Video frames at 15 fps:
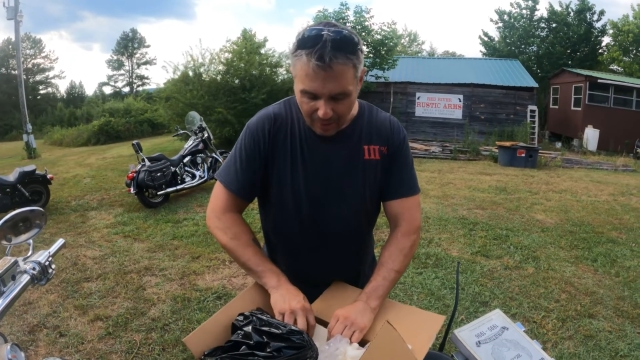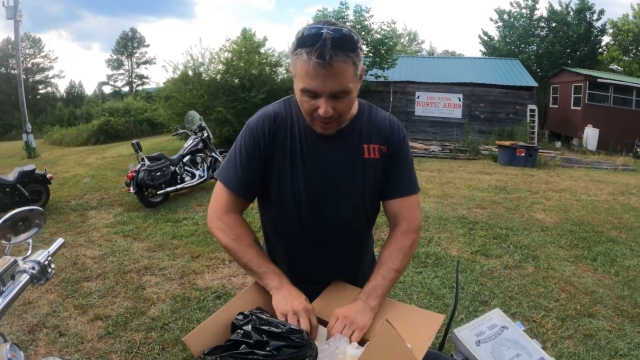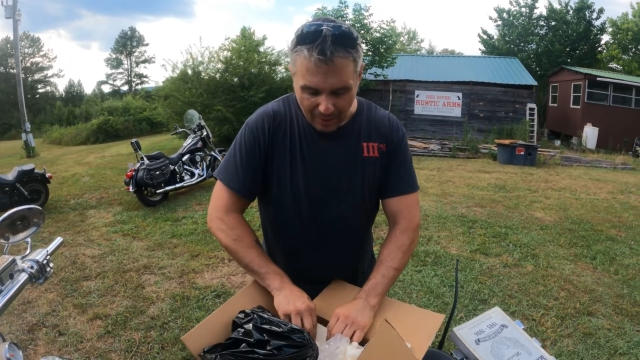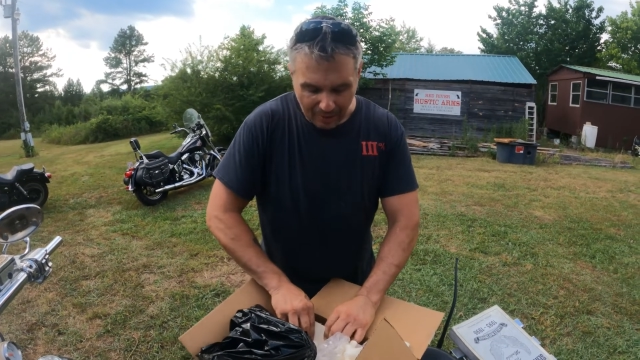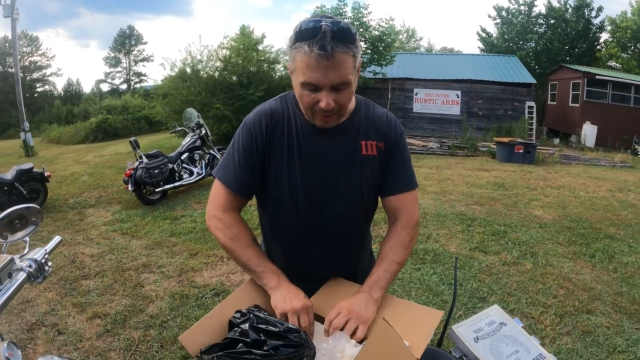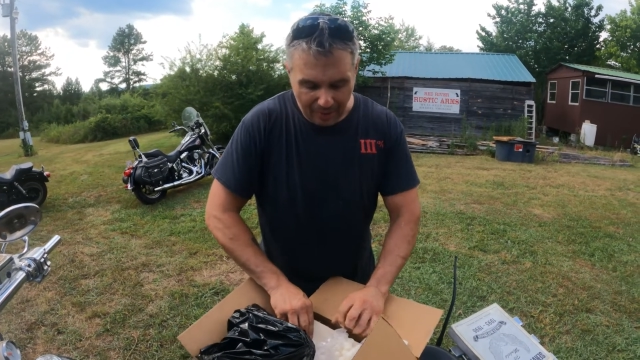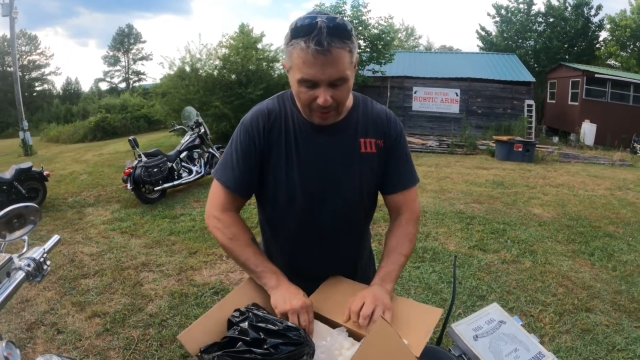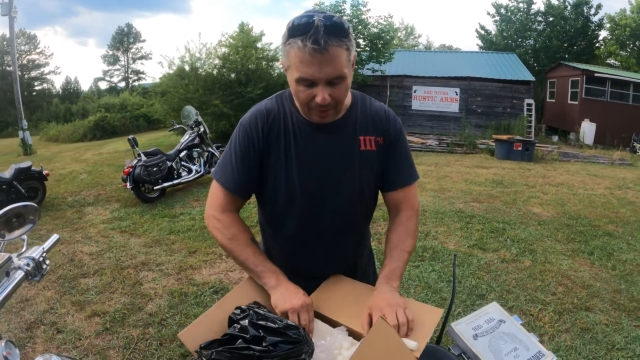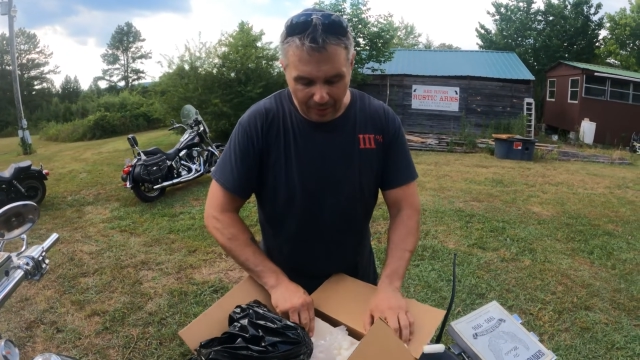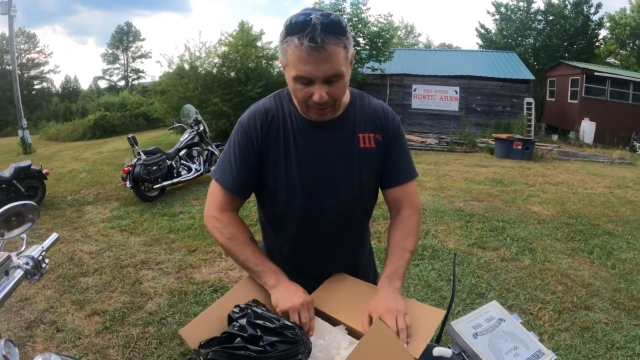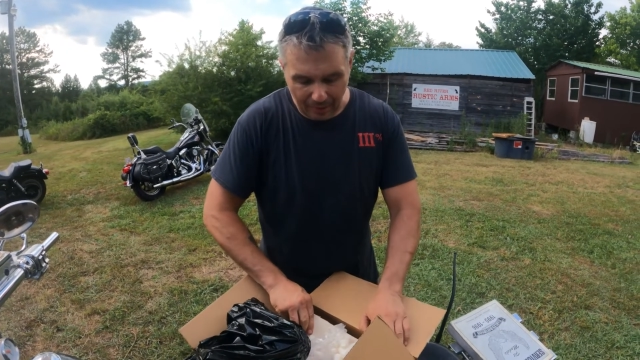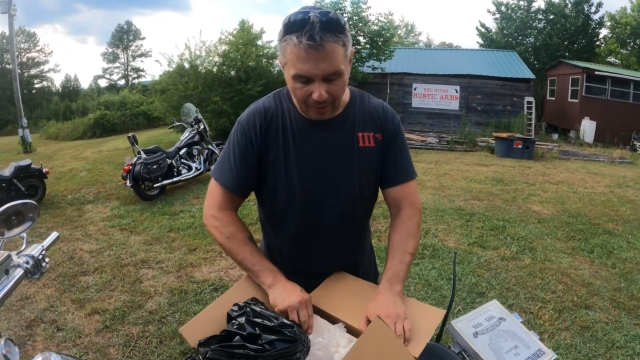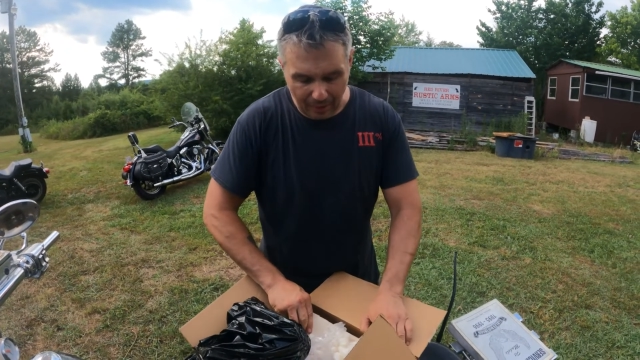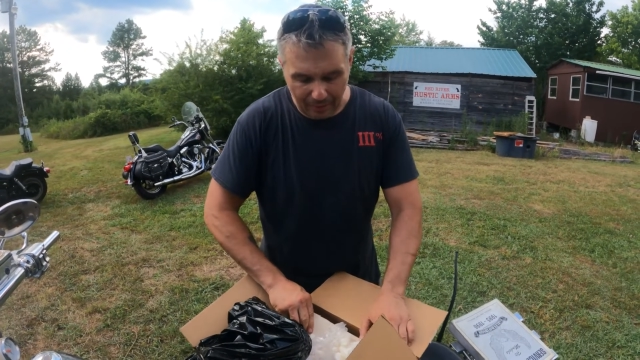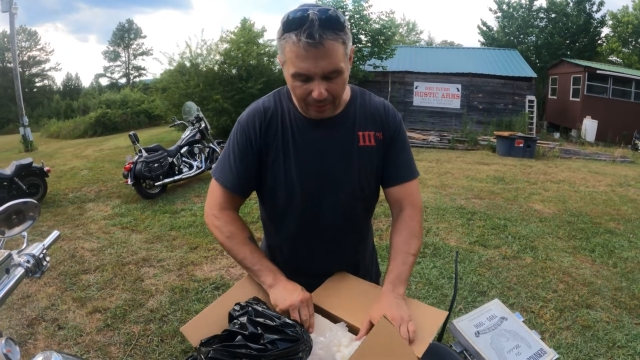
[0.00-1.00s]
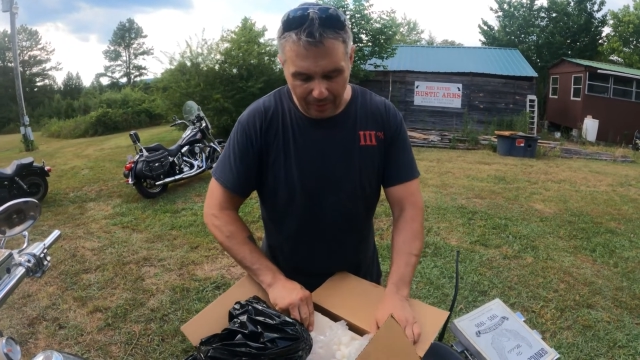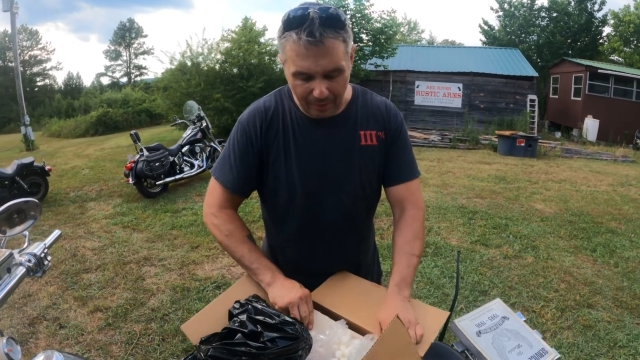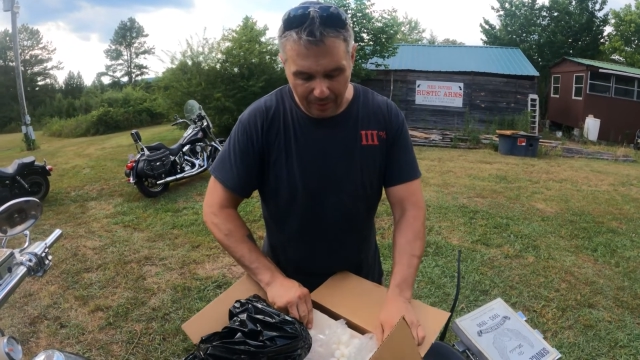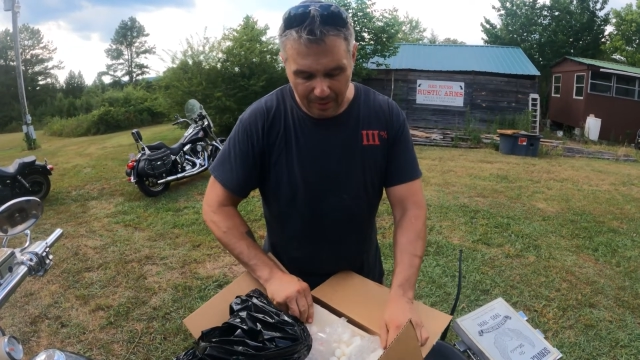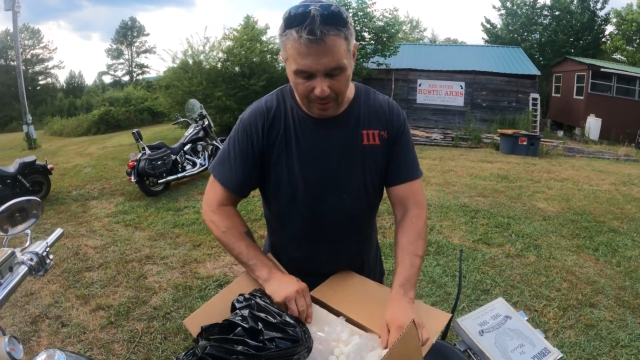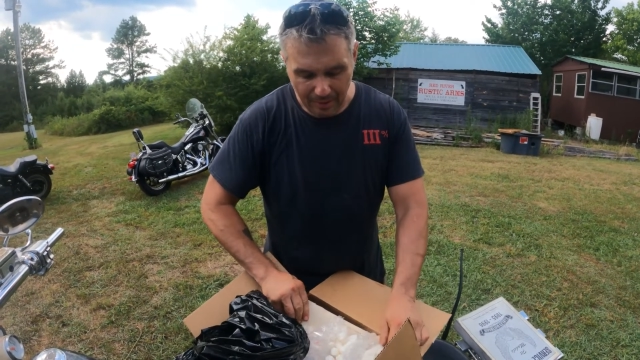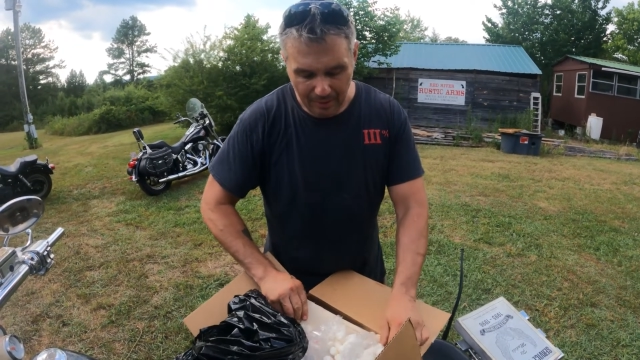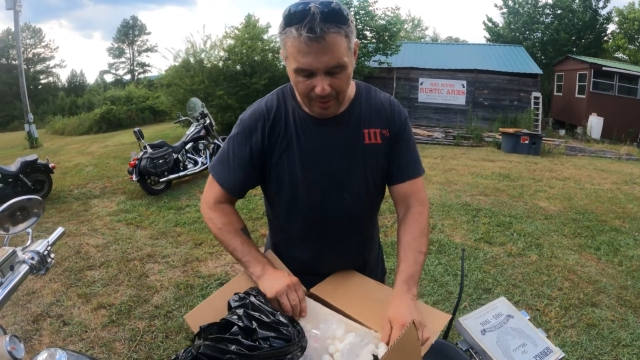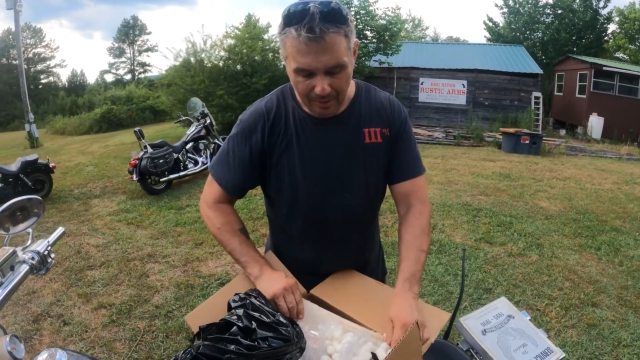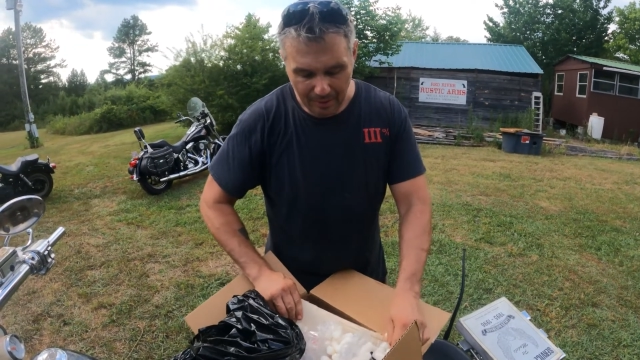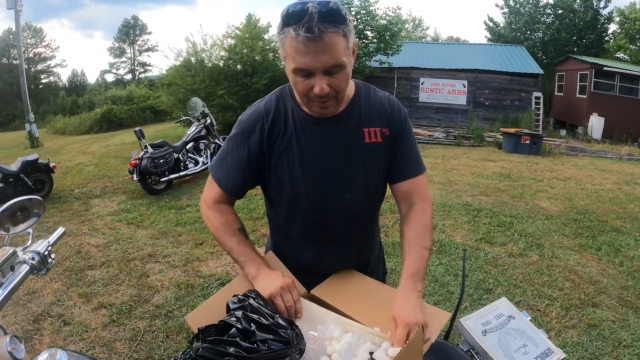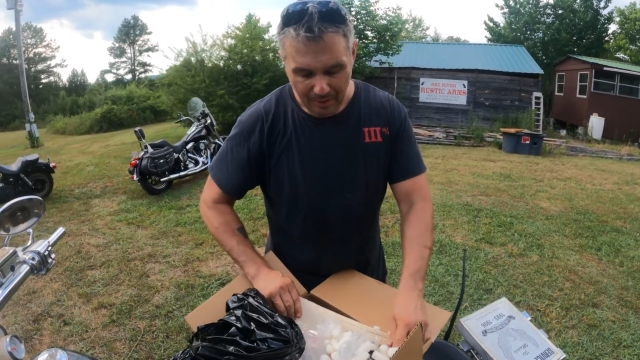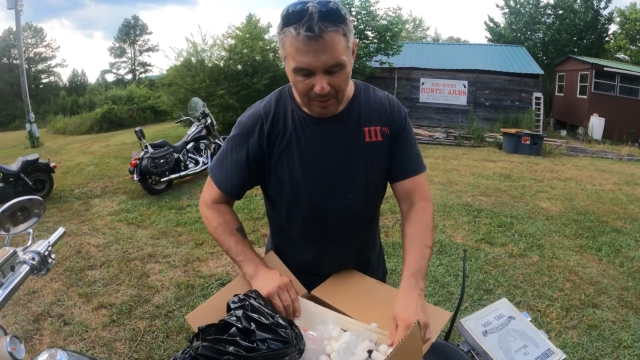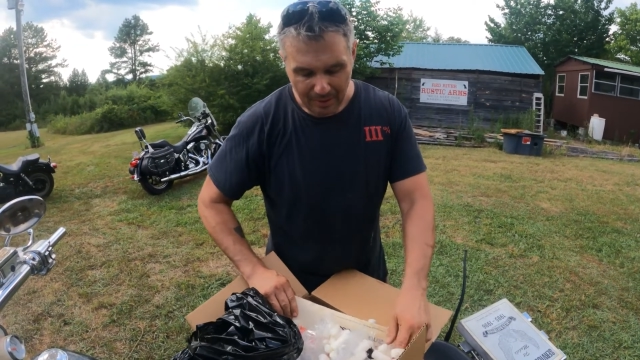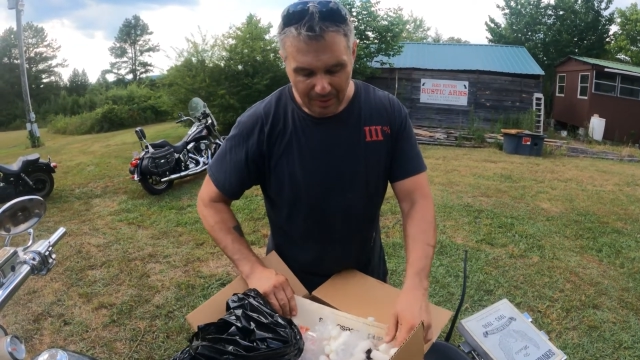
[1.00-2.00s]
I got lucky
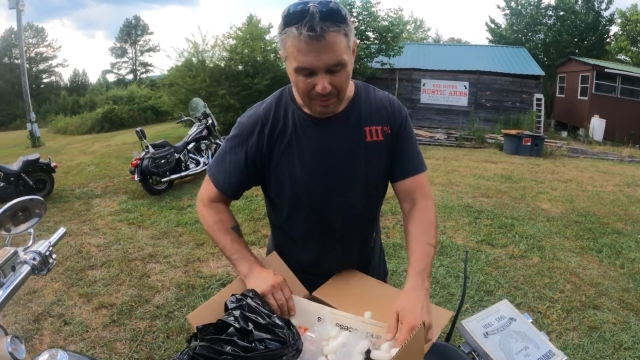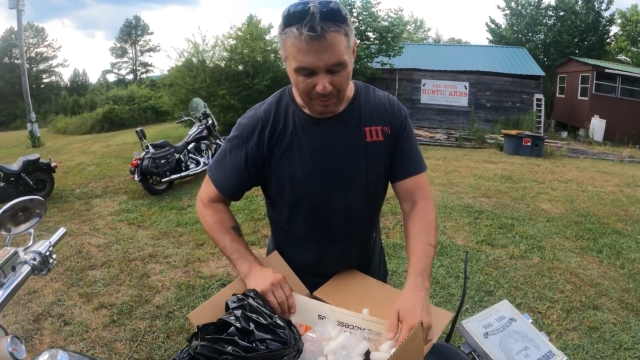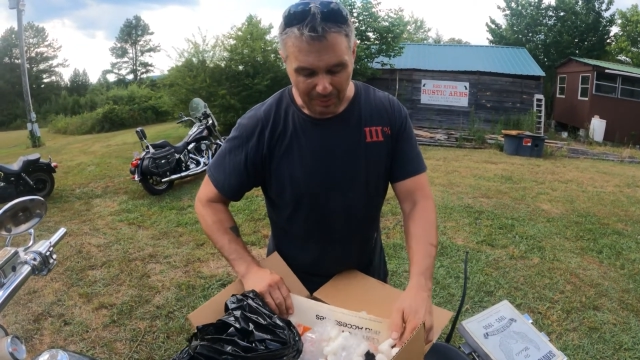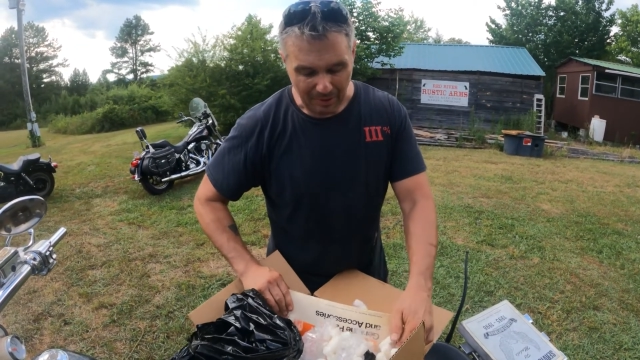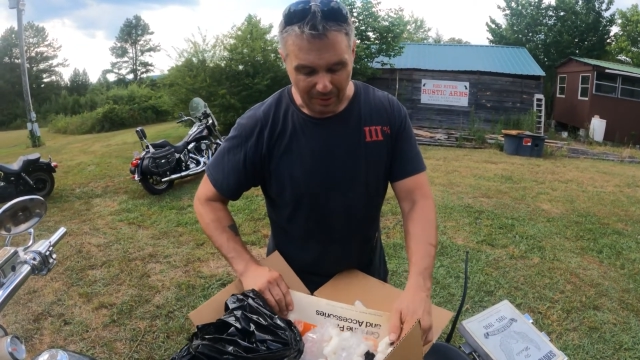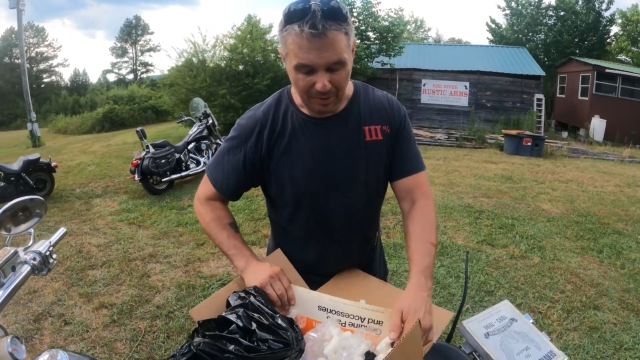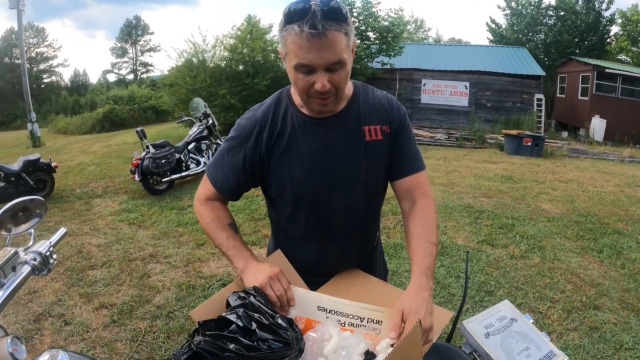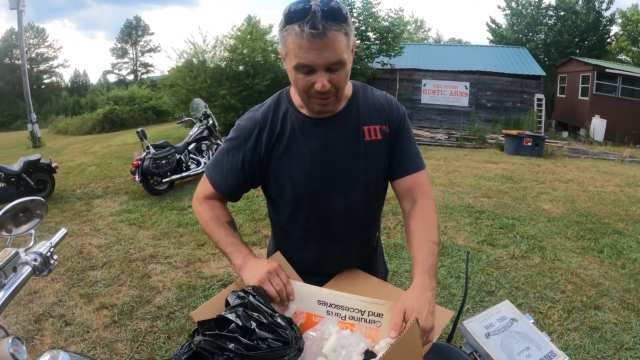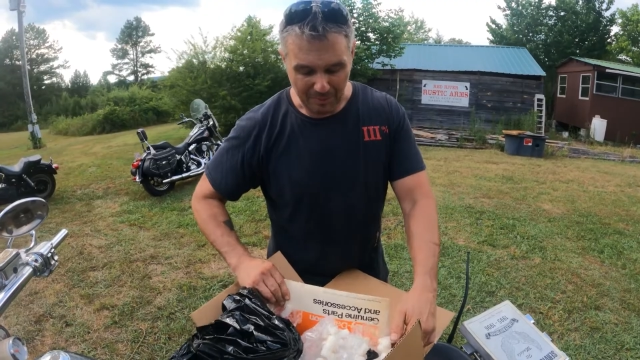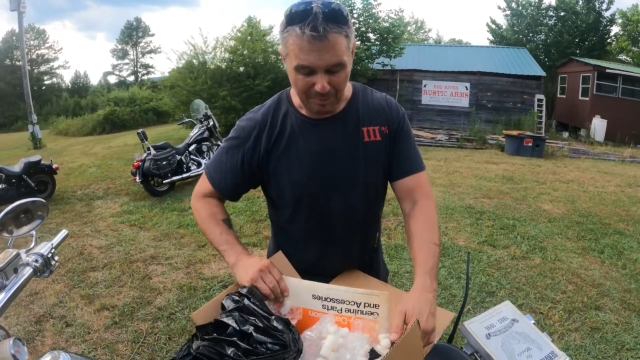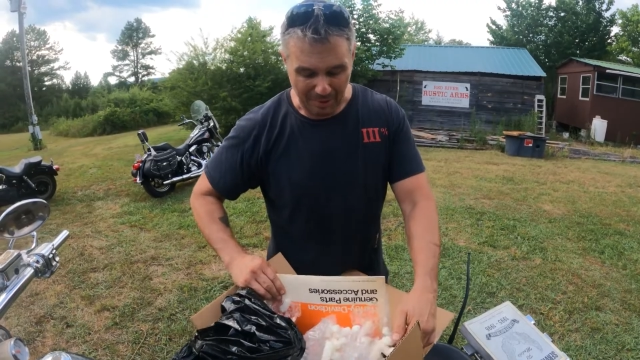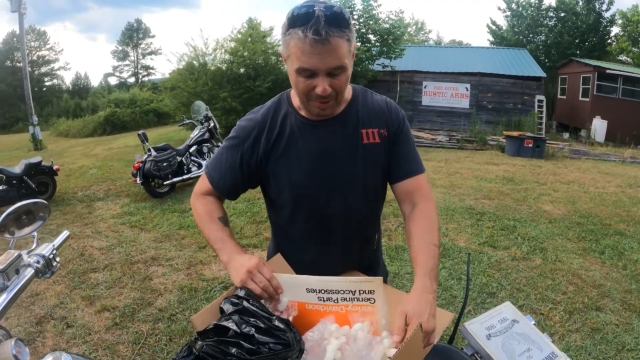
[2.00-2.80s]
and get all this